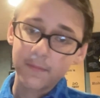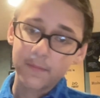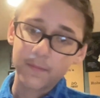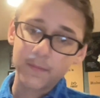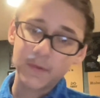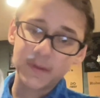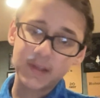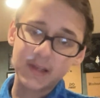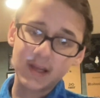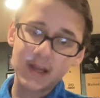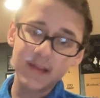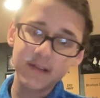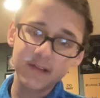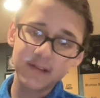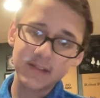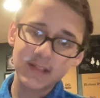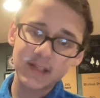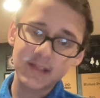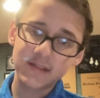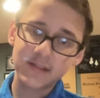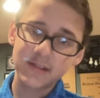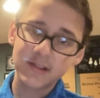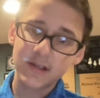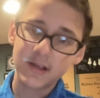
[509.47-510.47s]
With the color
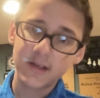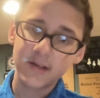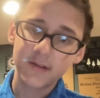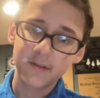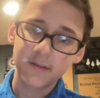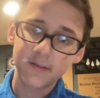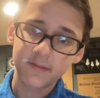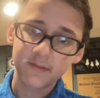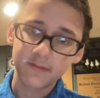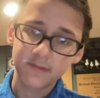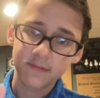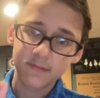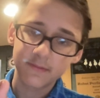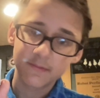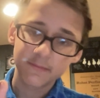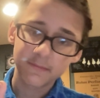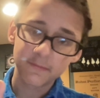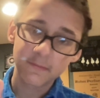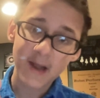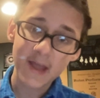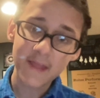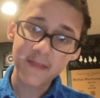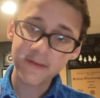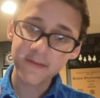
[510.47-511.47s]
sensor,
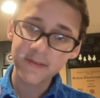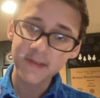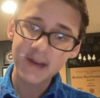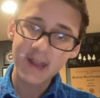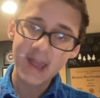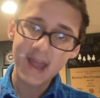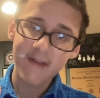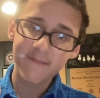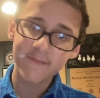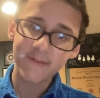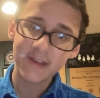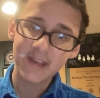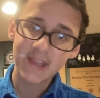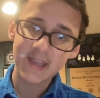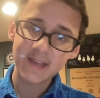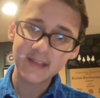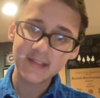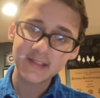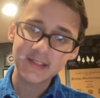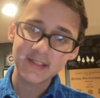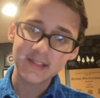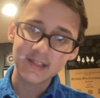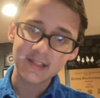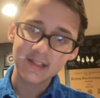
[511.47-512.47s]
rather than having
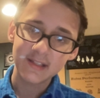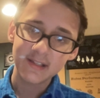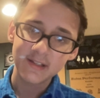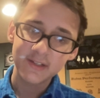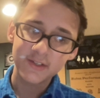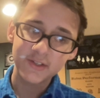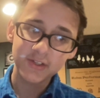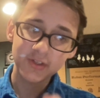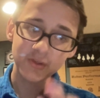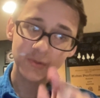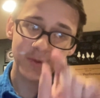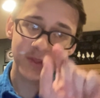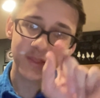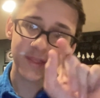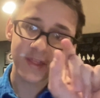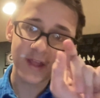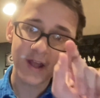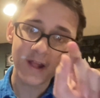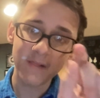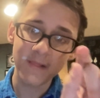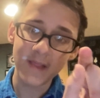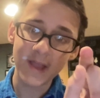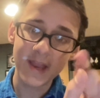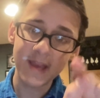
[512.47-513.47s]
it just with
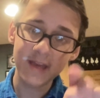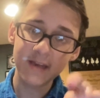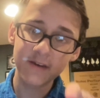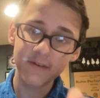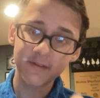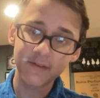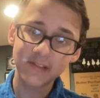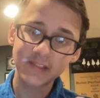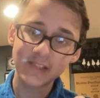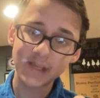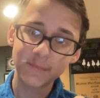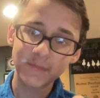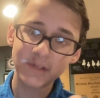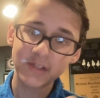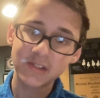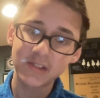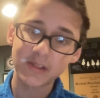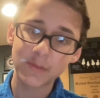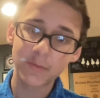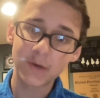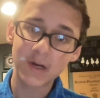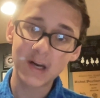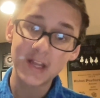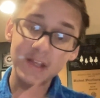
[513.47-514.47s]
a light and a receptor
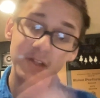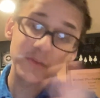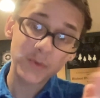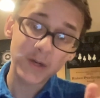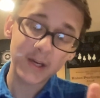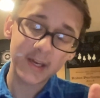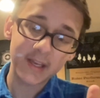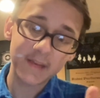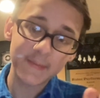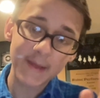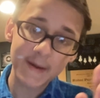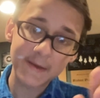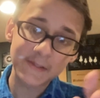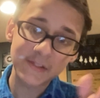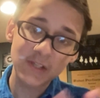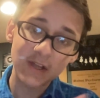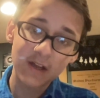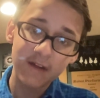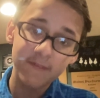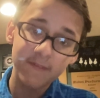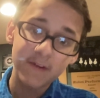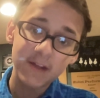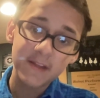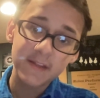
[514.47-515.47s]
somewhere else where it can bounce
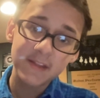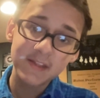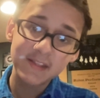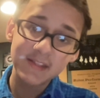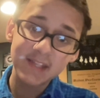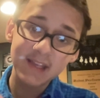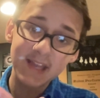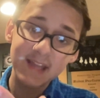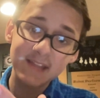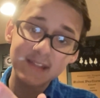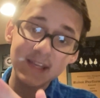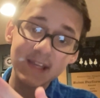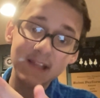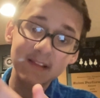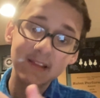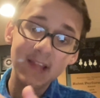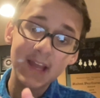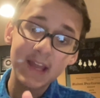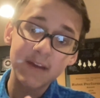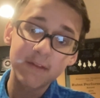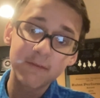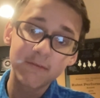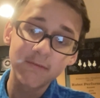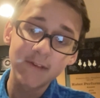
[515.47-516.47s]
off, this thing has a
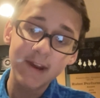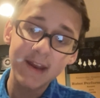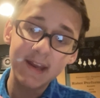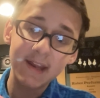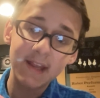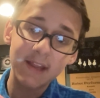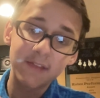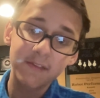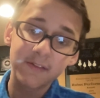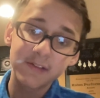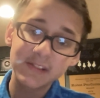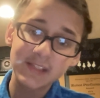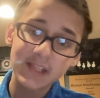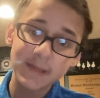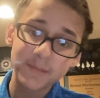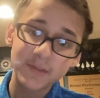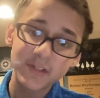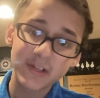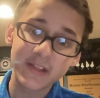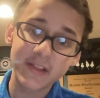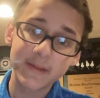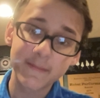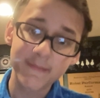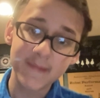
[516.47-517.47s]
light ring and the receptor
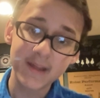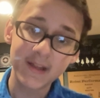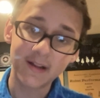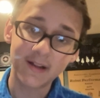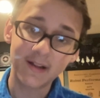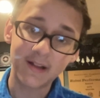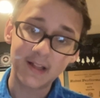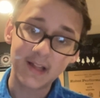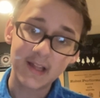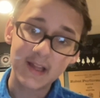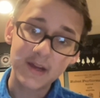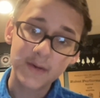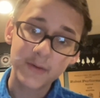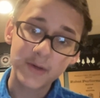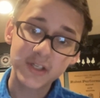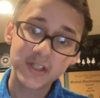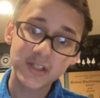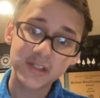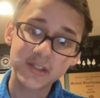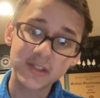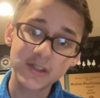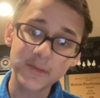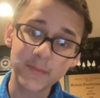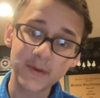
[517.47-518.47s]
in the middle, which
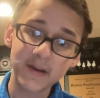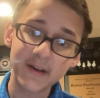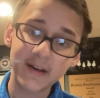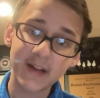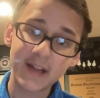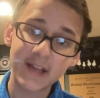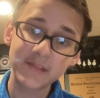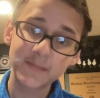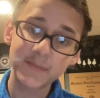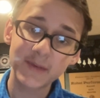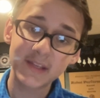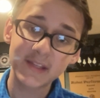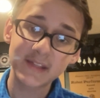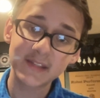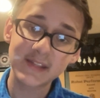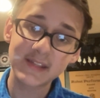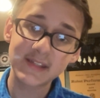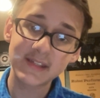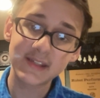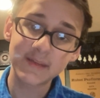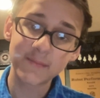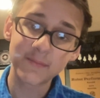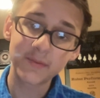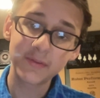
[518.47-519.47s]
is super nice because
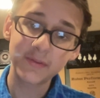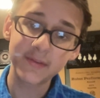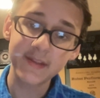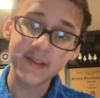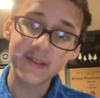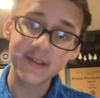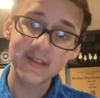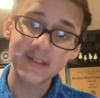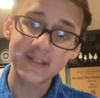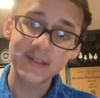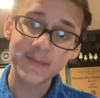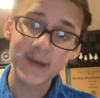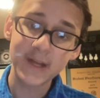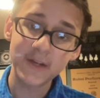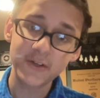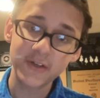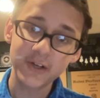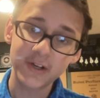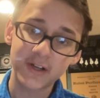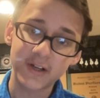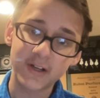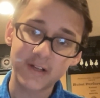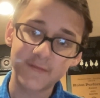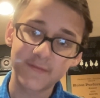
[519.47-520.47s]
it's completely
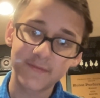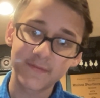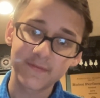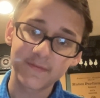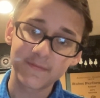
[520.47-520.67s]
symmetrical.